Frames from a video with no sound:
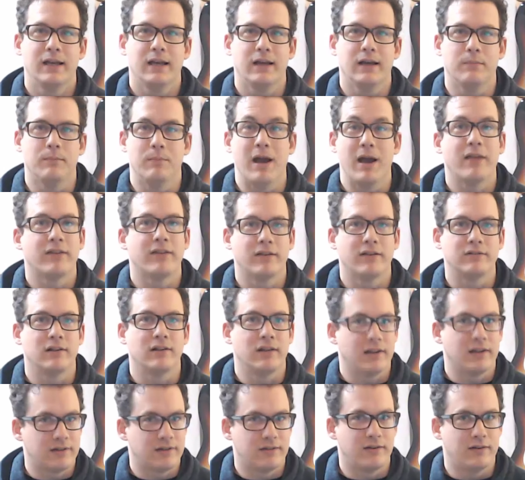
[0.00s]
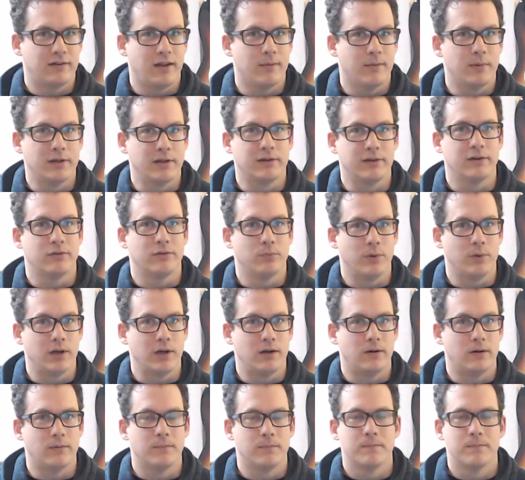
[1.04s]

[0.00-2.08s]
Math has a lot to say about it as well.